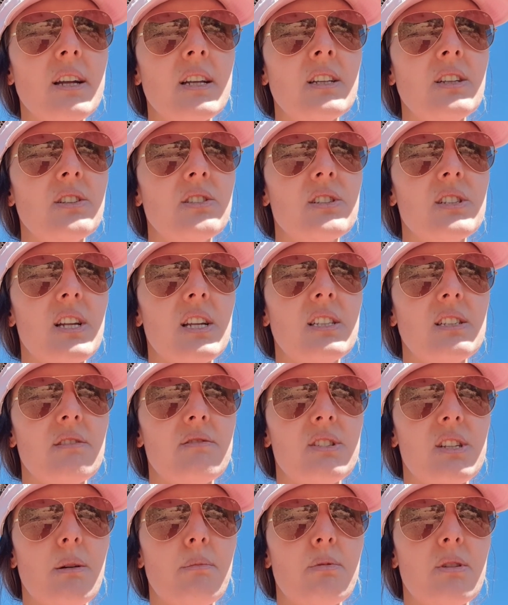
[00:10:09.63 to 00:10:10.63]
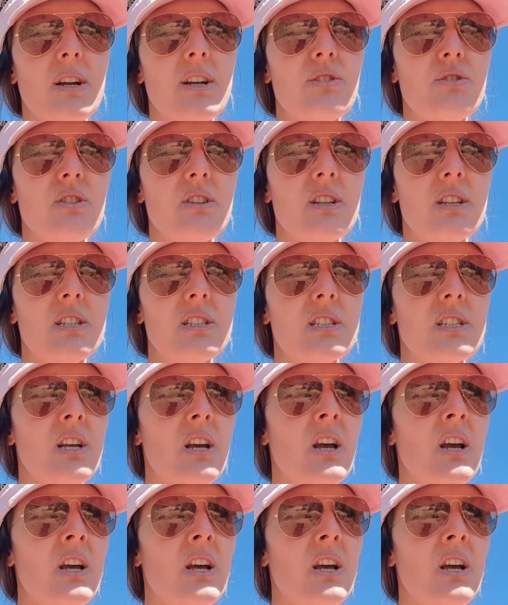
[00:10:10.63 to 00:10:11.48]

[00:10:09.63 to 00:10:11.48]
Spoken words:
and your sense of separation is